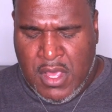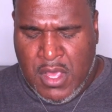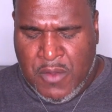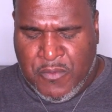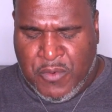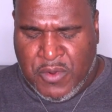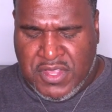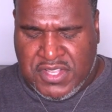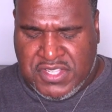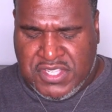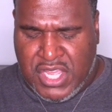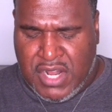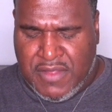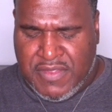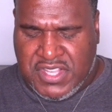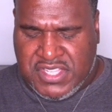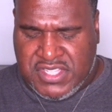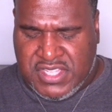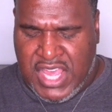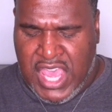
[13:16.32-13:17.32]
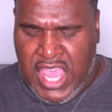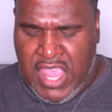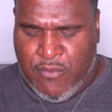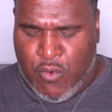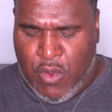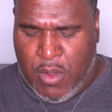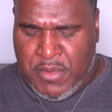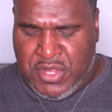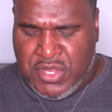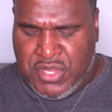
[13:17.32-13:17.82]
For the son of the slave
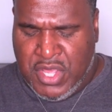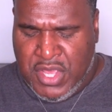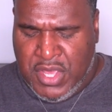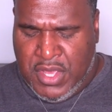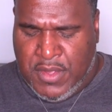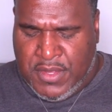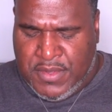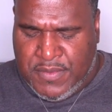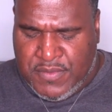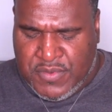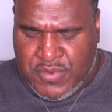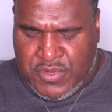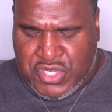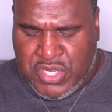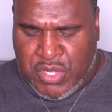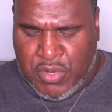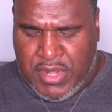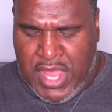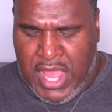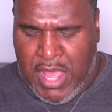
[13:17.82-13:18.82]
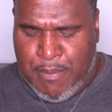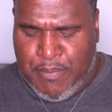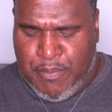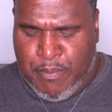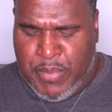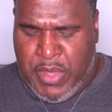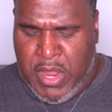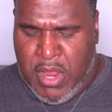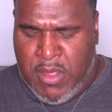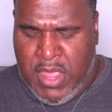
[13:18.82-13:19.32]
woman shall
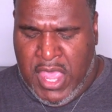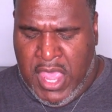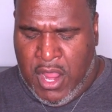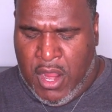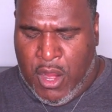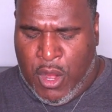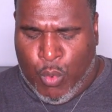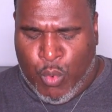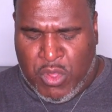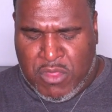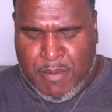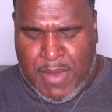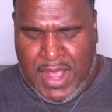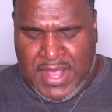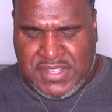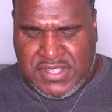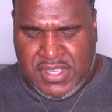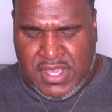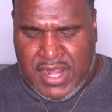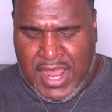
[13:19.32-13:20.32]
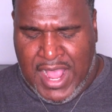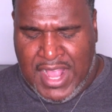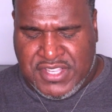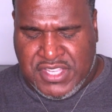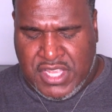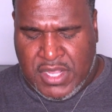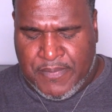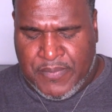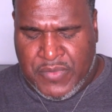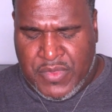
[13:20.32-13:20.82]
not be heir with my son
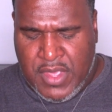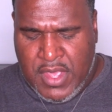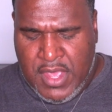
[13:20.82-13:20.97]
Isaac.